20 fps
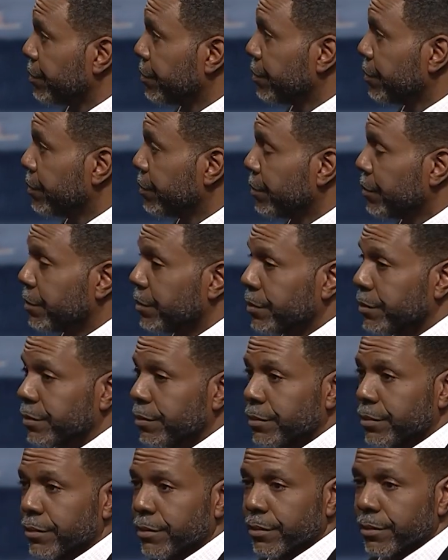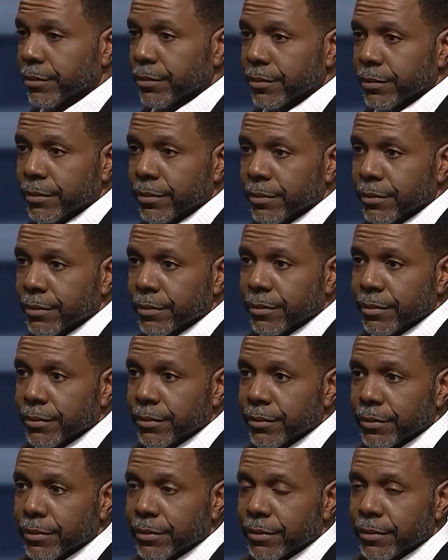
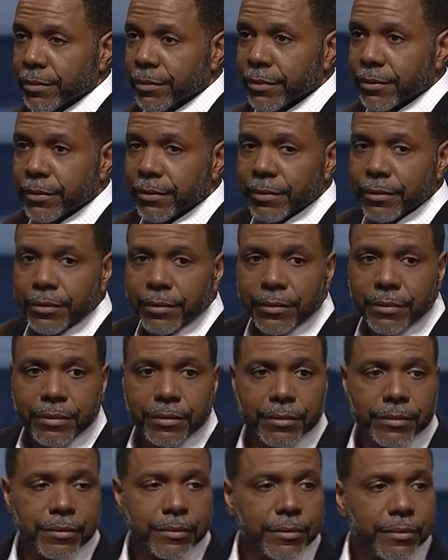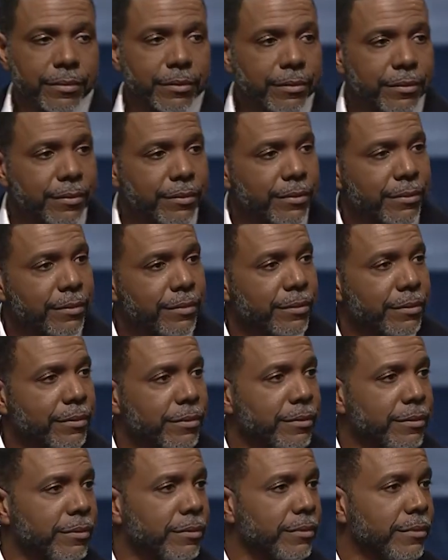
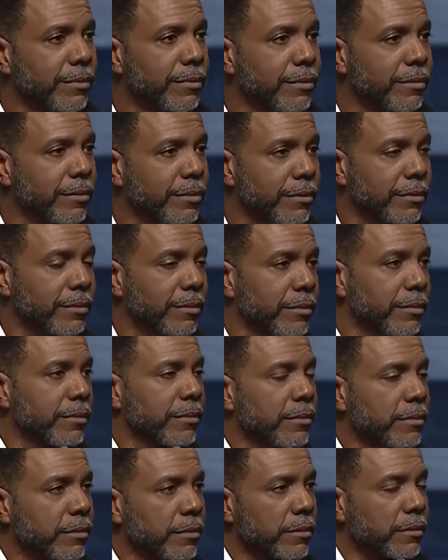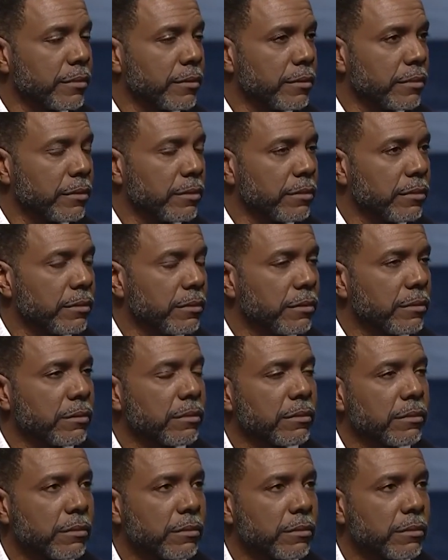(no one is talking)